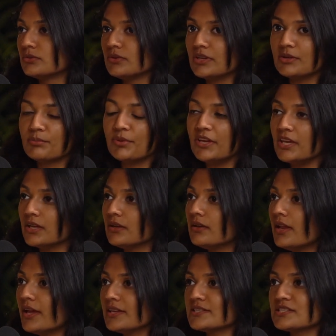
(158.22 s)
be it
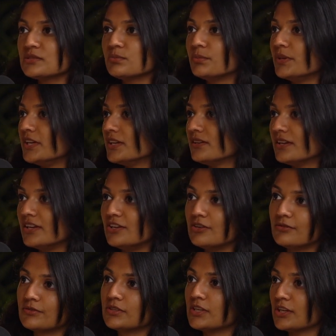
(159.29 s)
Nest, be it any
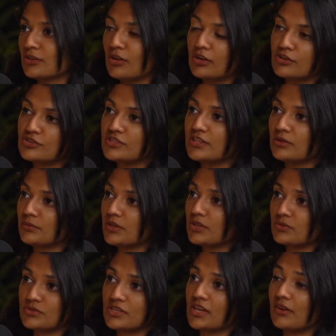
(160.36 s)
of the technology that we're
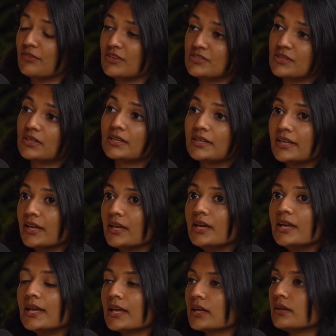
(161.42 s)
using every single day,
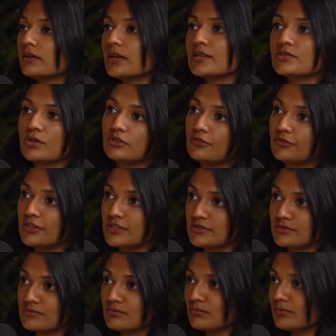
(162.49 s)
contains all of
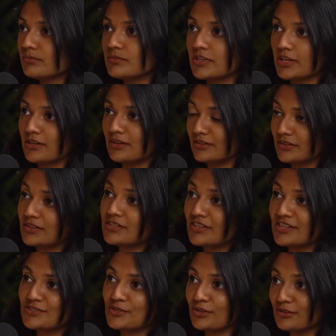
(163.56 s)

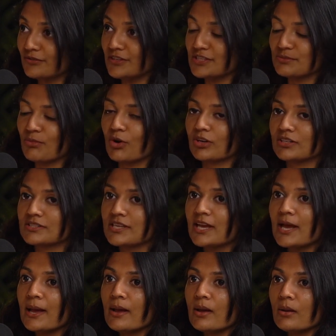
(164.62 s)
these models.
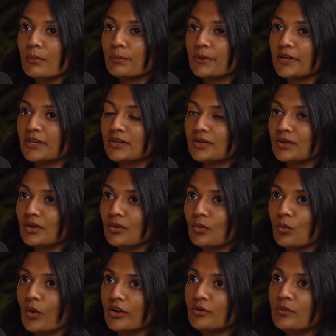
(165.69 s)
But
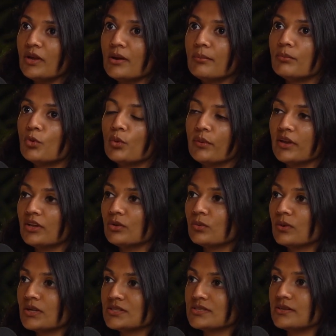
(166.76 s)
what we are moving
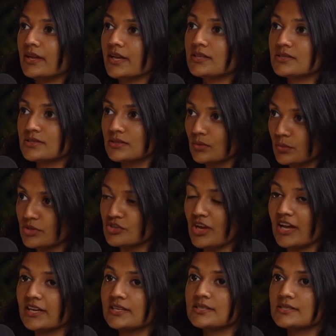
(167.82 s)
towards next, which
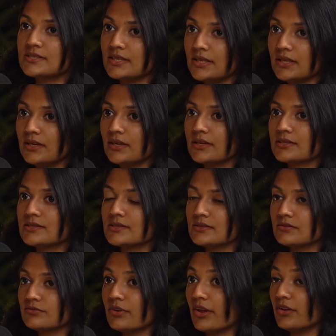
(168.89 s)
I see it's
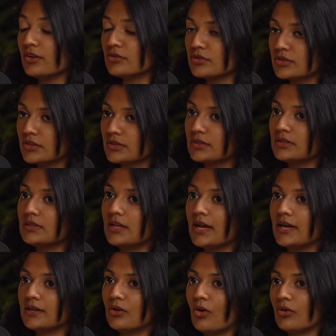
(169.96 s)
very critical
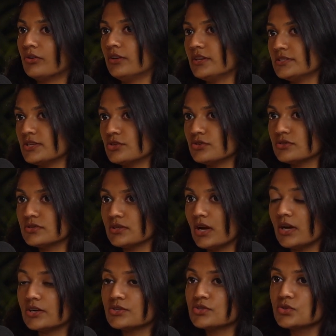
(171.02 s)
and organizations
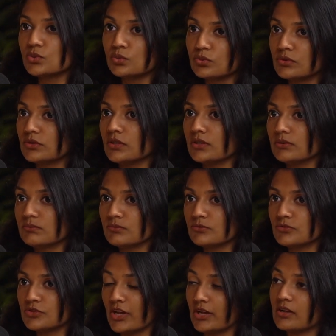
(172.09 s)
are soon
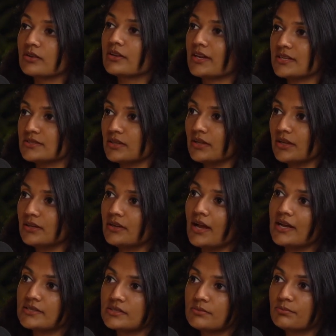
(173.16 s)
recognizing it
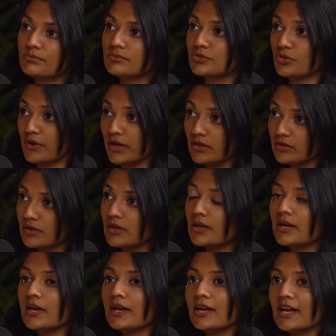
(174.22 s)
as a threat,
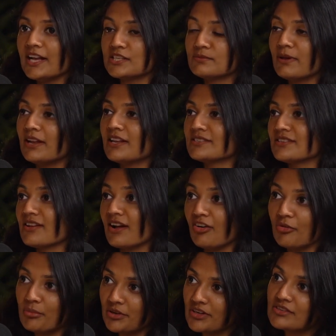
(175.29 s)
as well as the
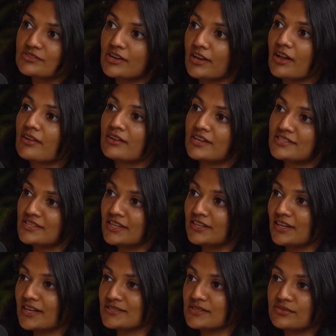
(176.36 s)
government is recognizing it
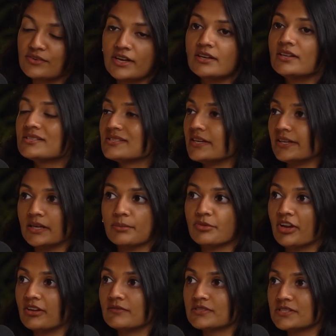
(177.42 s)
as a threat, is data
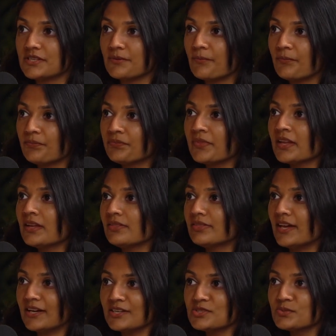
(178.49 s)
privacy.
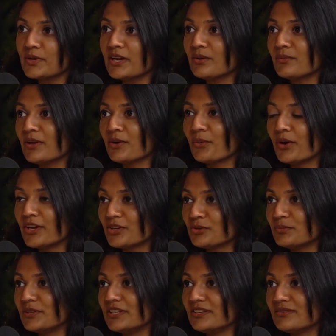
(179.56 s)
That is where we are going to
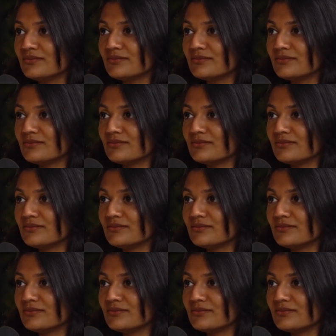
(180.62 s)
be